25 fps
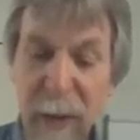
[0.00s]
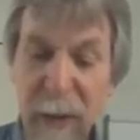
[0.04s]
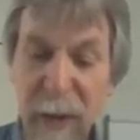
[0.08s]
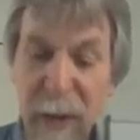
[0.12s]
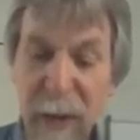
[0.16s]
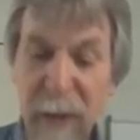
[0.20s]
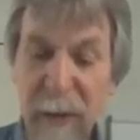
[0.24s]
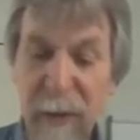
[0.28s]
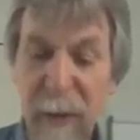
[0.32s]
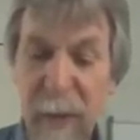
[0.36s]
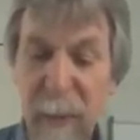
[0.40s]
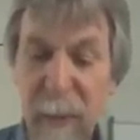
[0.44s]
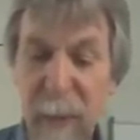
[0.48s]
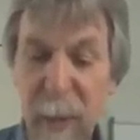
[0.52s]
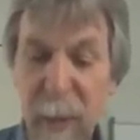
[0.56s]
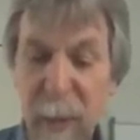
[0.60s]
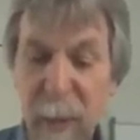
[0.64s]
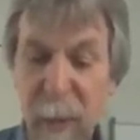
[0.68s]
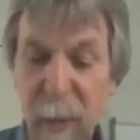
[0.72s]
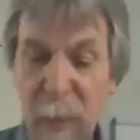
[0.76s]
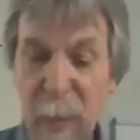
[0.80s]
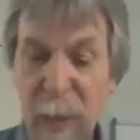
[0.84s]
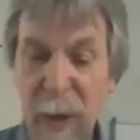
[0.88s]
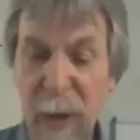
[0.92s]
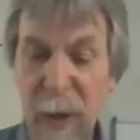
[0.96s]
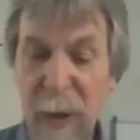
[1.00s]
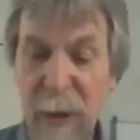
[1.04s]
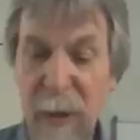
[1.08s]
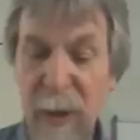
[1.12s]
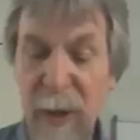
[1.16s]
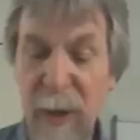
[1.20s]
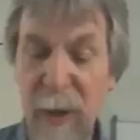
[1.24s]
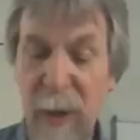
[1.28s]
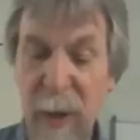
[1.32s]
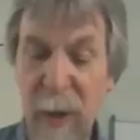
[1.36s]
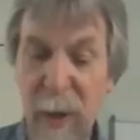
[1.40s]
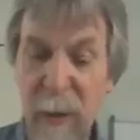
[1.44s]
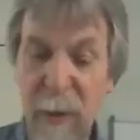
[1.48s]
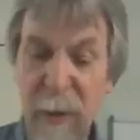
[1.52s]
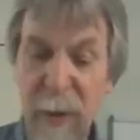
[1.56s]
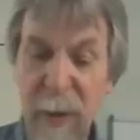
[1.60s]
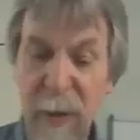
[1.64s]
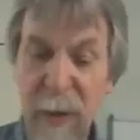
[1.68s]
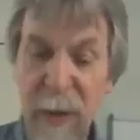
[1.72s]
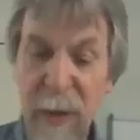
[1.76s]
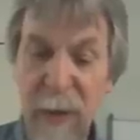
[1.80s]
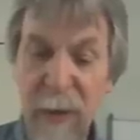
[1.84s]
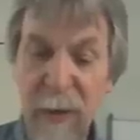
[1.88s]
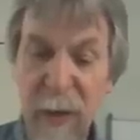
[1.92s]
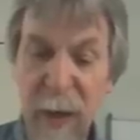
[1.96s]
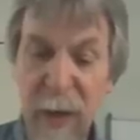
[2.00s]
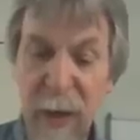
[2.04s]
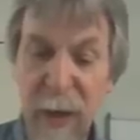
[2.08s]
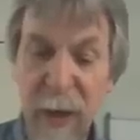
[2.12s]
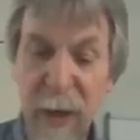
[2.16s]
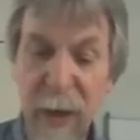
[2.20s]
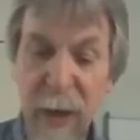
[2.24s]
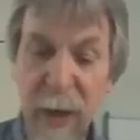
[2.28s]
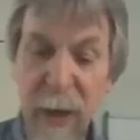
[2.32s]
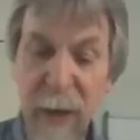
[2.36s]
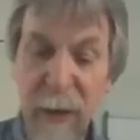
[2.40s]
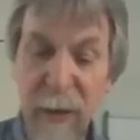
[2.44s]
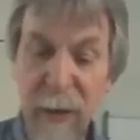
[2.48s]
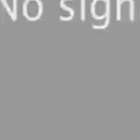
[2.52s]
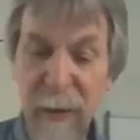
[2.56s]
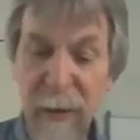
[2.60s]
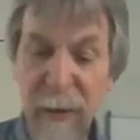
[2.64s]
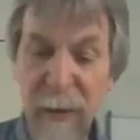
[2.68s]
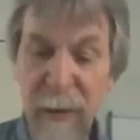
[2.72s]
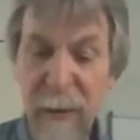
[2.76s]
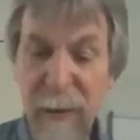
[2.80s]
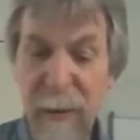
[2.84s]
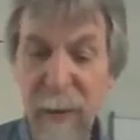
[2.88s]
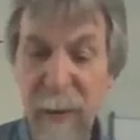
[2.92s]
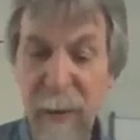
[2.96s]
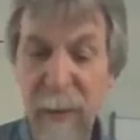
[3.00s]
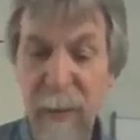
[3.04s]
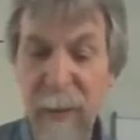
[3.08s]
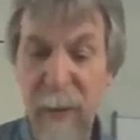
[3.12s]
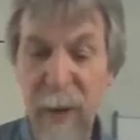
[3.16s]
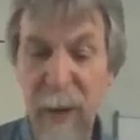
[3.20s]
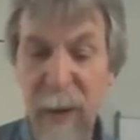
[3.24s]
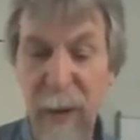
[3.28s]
That's the probability of initially the system